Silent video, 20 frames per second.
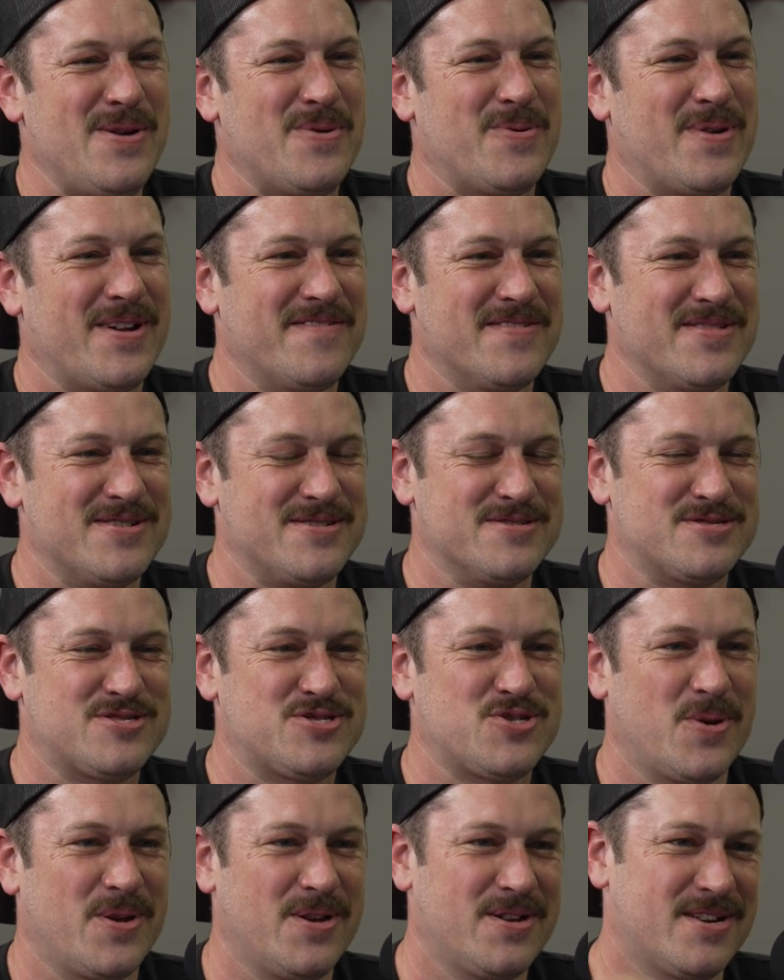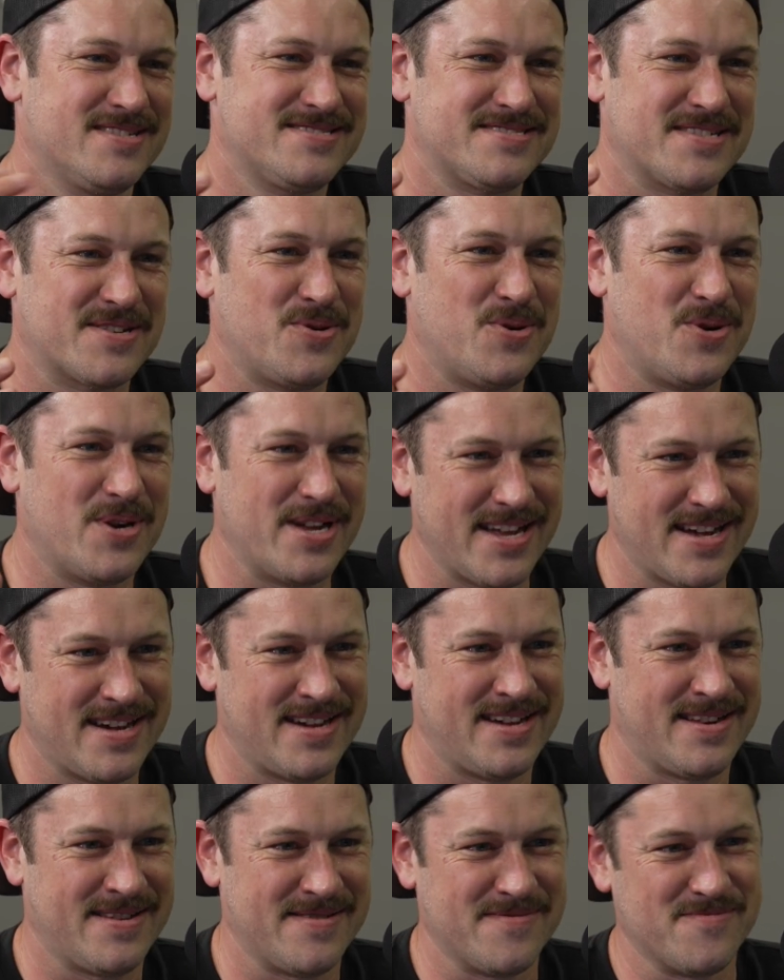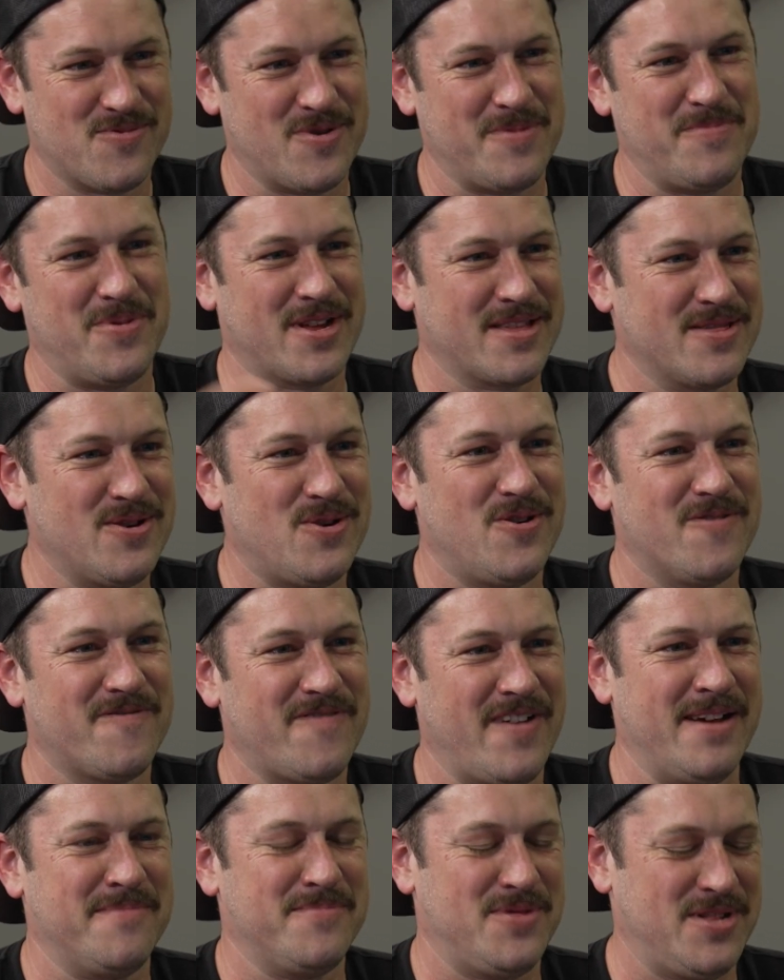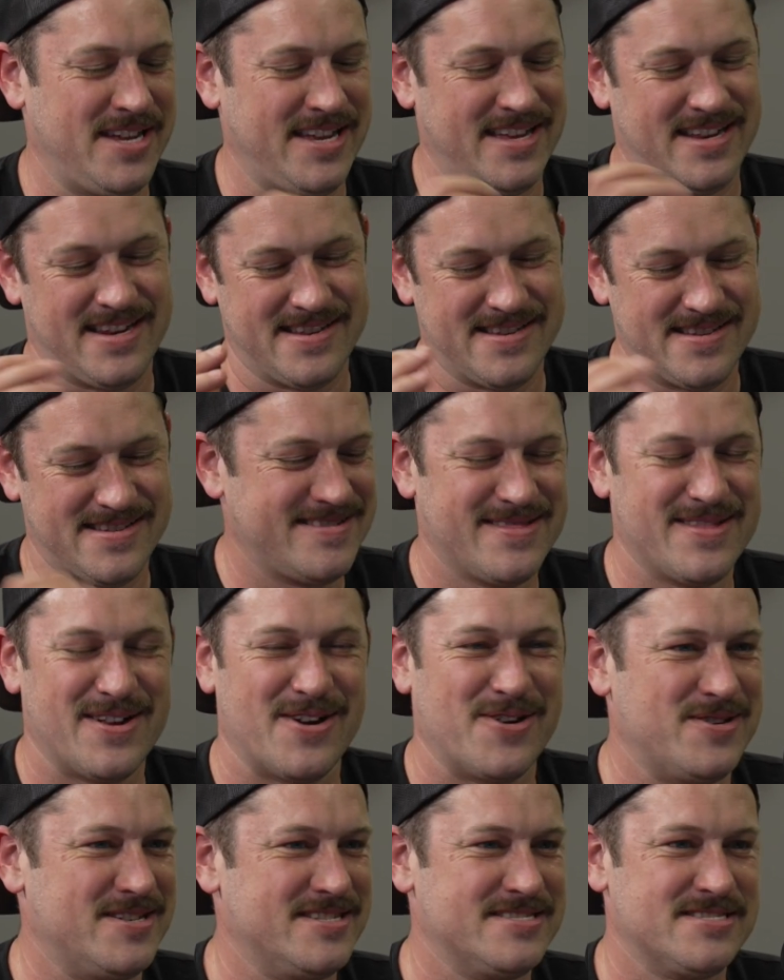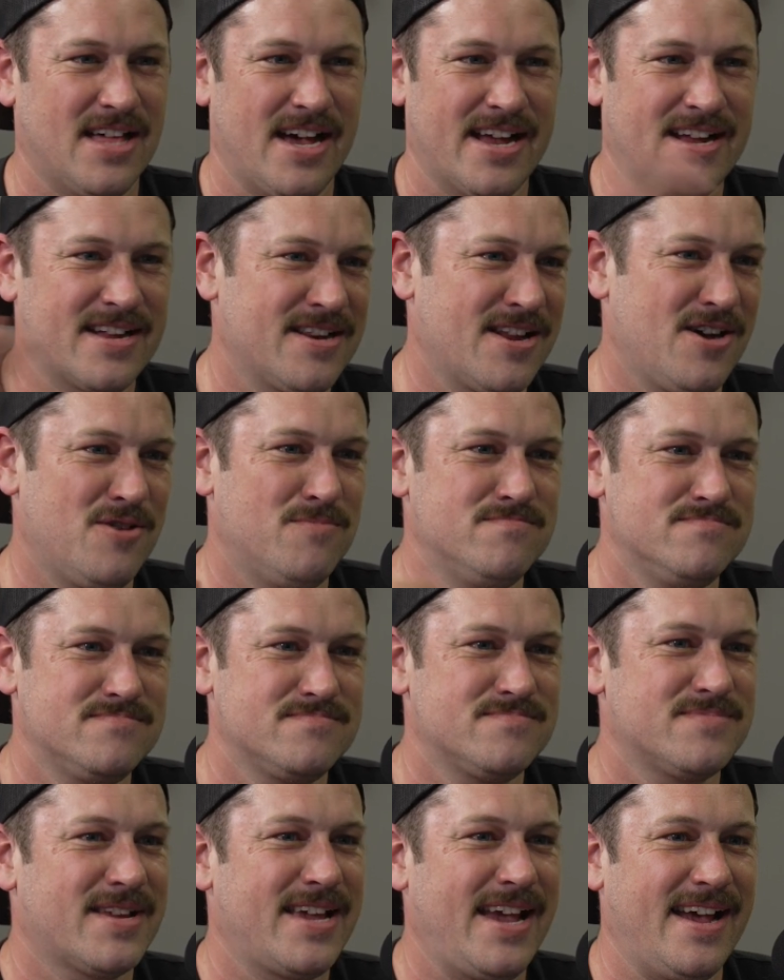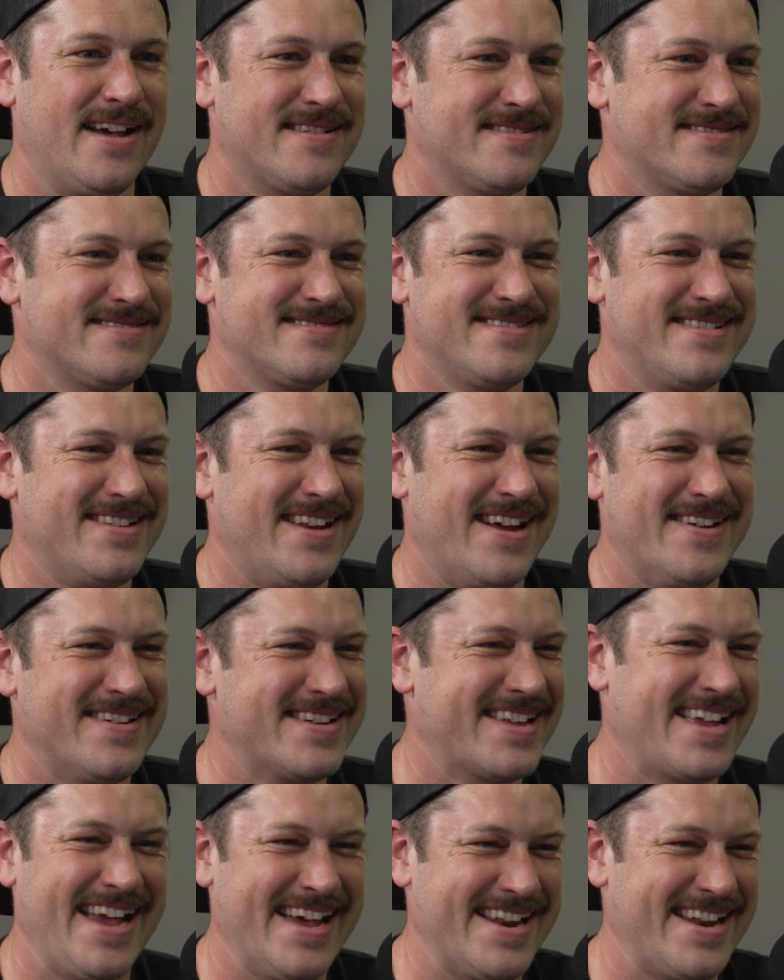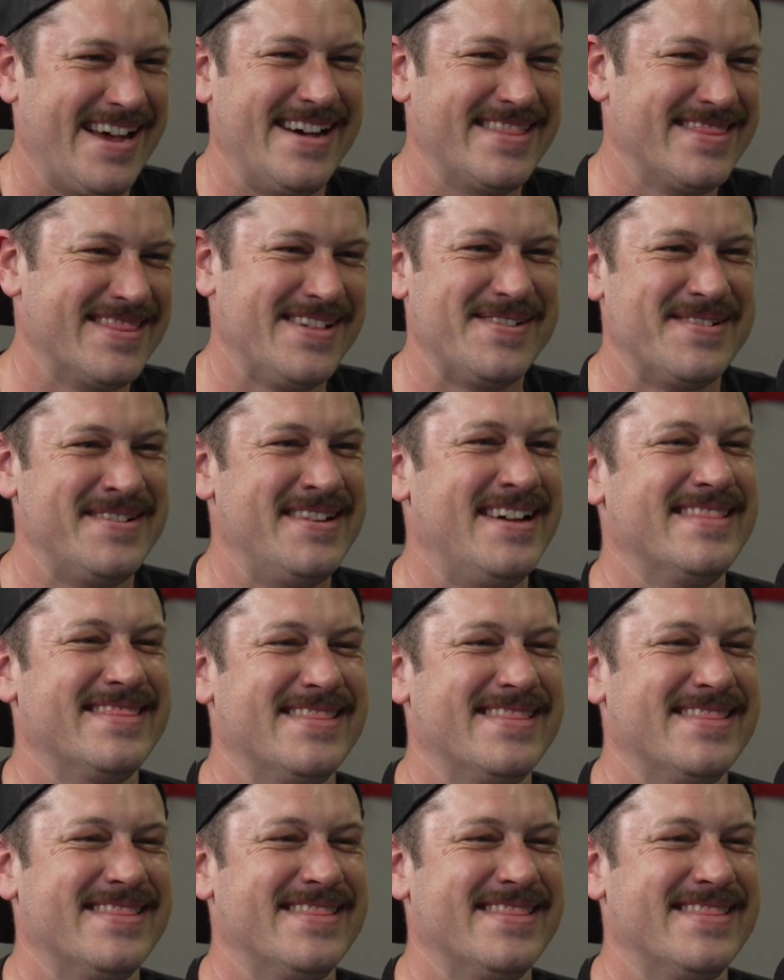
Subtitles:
We have a little Toyota Sequoia, and we bring the whole family, and they're always like, nope. Can't, you can't unload and unload.